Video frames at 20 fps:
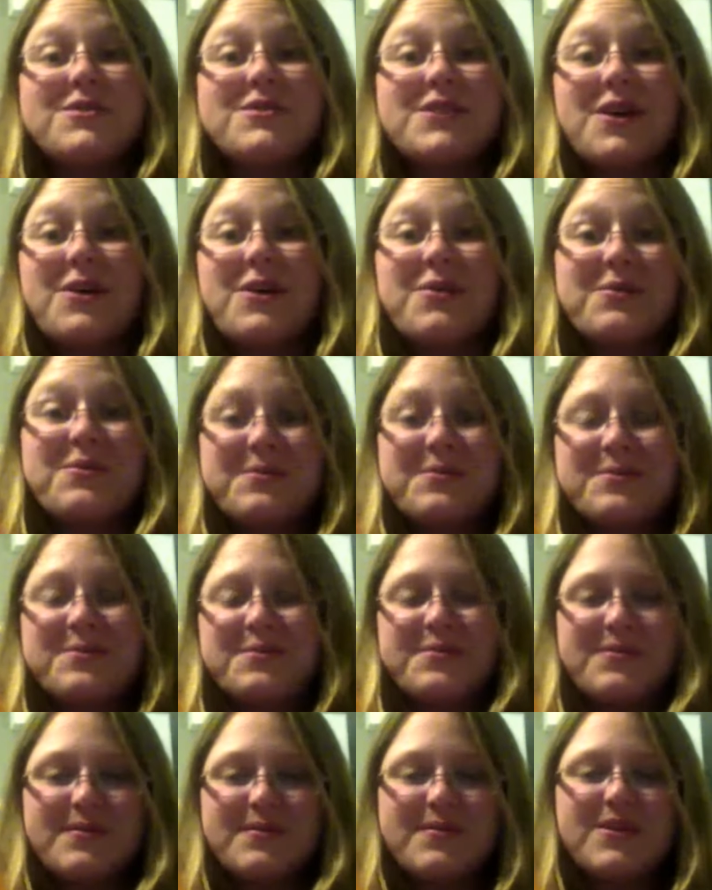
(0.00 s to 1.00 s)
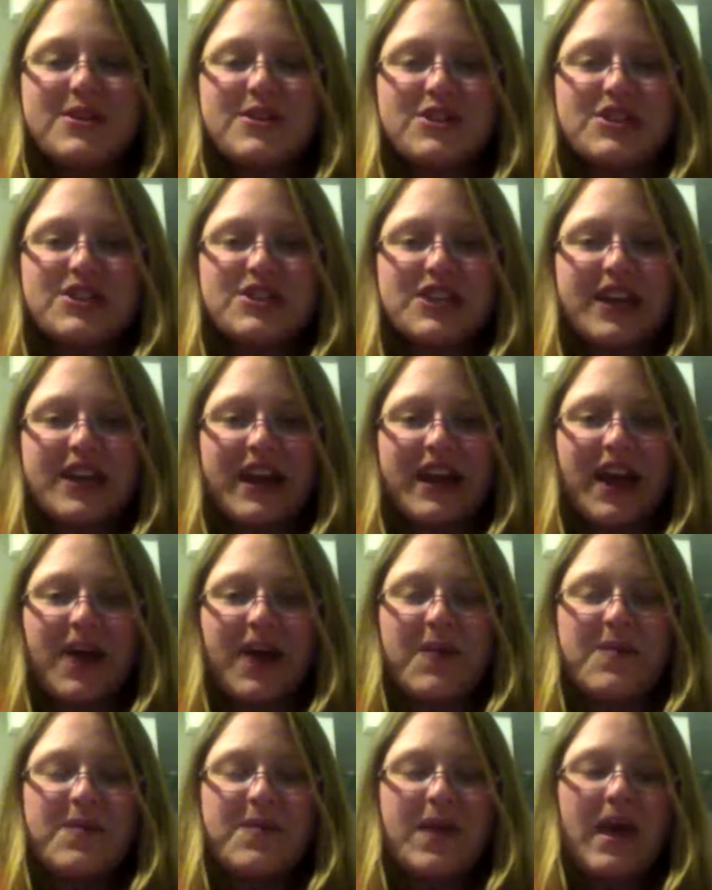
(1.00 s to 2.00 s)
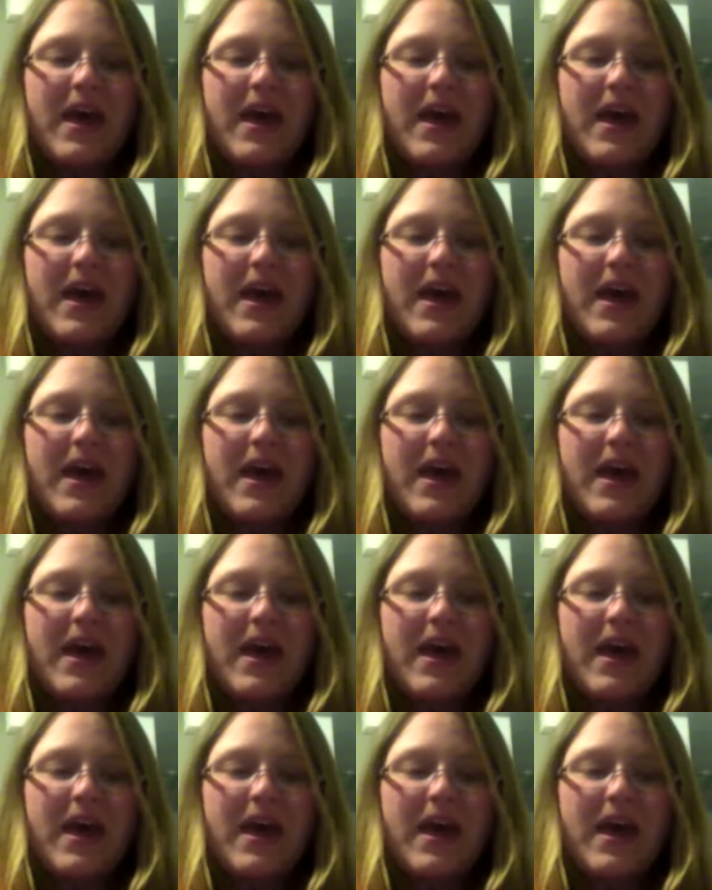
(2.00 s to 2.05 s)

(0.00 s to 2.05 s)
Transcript: So you should check it out.